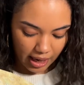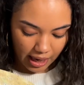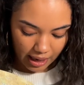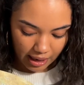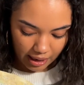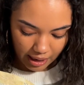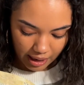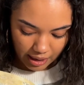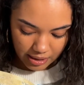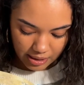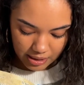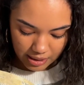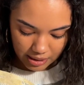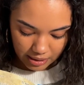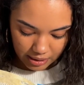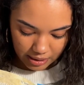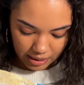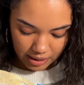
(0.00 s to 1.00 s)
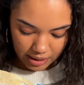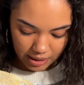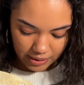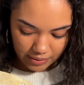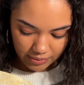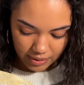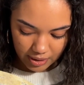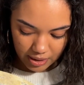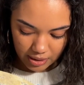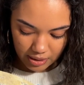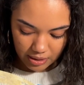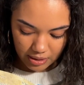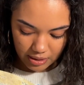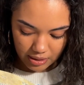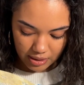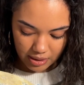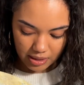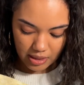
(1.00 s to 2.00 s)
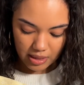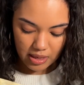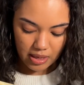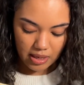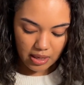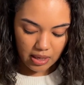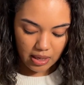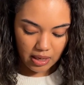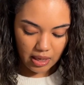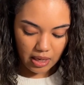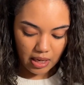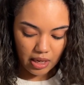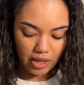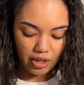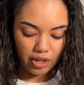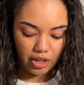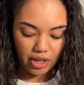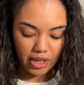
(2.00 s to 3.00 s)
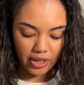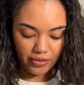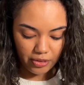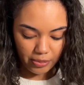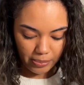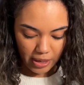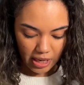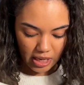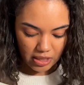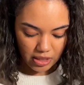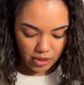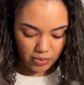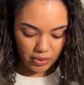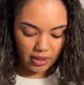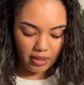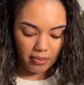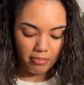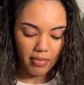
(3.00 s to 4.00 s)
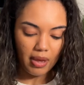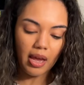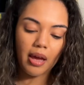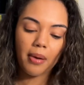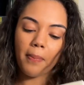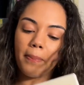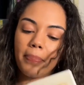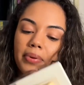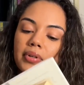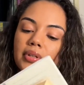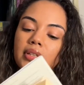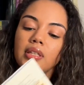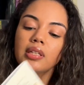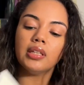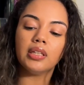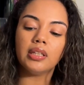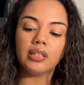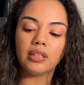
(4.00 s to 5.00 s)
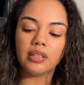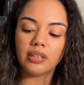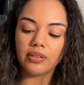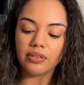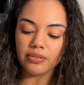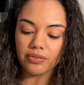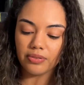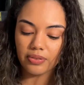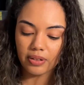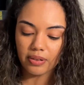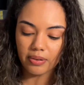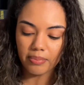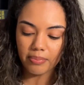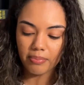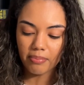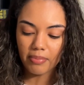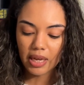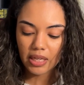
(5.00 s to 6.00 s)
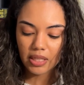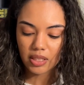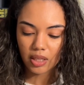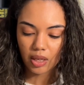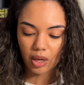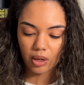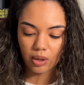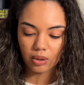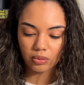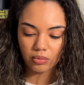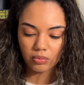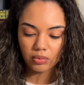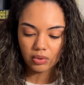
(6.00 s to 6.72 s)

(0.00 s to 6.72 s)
And I just love these inner cover pages with the map of Mexico.